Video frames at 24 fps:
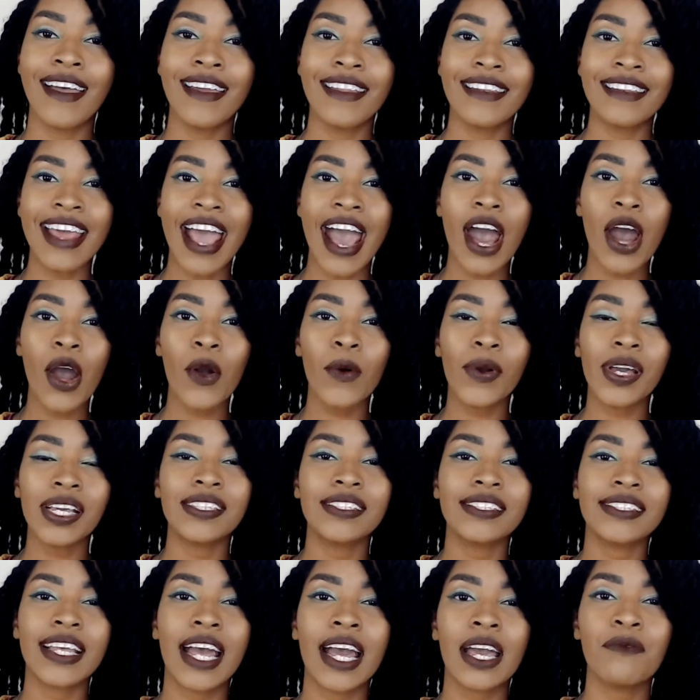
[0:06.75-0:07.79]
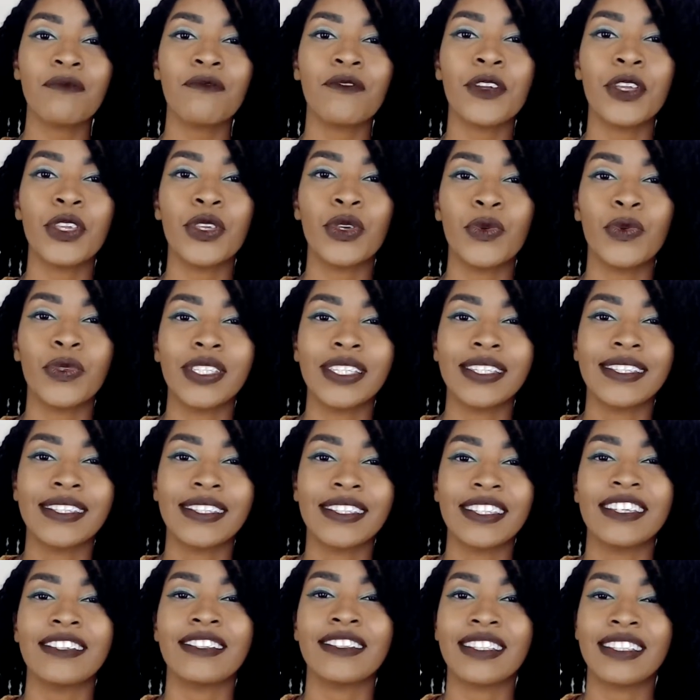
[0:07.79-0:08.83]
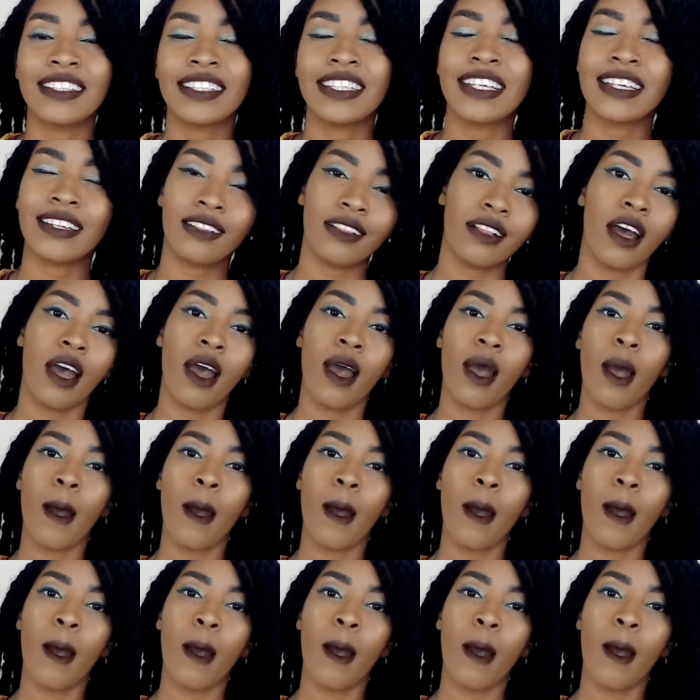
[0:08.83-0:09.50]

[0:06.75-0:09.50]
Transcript: Now it's time for you to seal the deal.